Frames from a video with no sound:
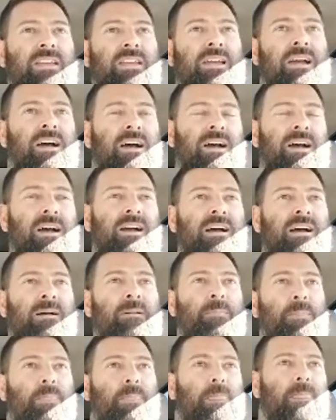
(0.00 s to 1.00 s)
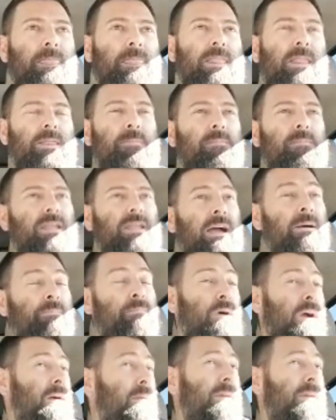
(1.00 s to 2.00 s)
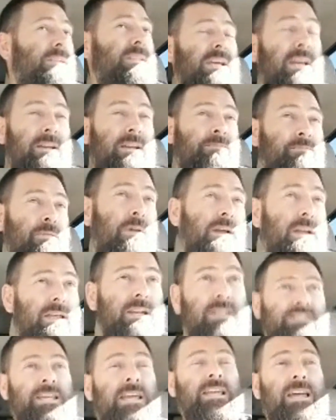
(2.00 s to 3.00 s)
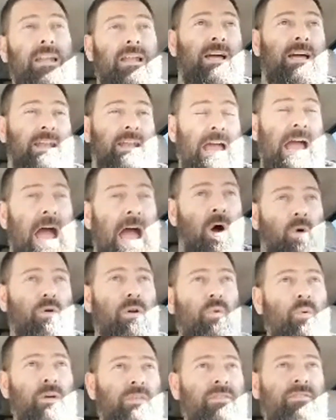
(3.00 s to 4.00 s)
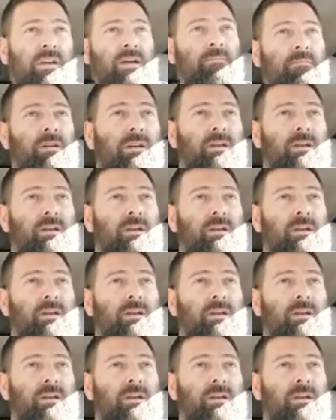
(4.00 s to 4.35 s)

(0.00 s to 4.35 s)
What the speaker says: I'm probably going to take an hour with them.